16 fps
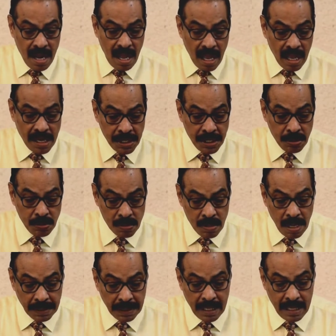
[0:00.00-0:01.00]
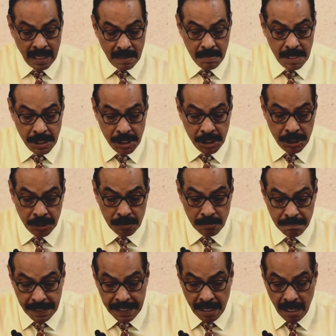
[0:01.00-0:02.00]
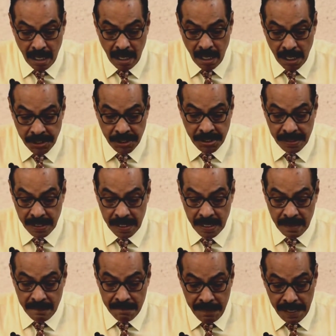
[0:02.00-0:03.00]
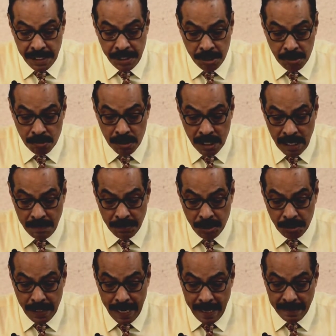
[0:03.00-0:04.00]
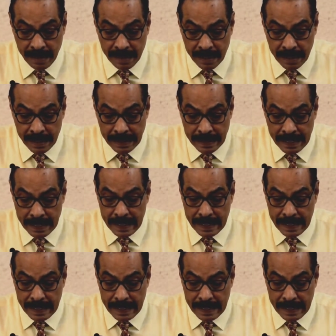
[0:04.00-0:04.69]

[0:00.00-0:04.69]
I do not commend you, because when you come together,